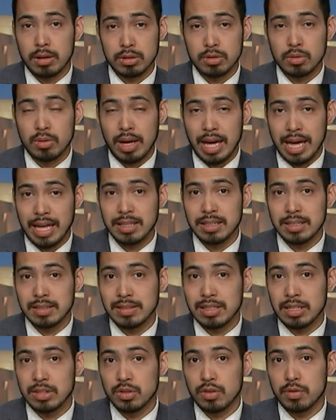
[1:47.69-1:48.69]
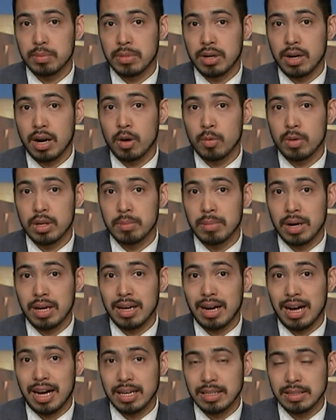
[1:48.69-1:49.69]
to end the siege of Marawi by
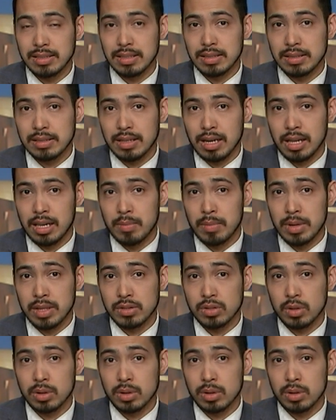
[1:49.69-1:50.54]
ISIS elements.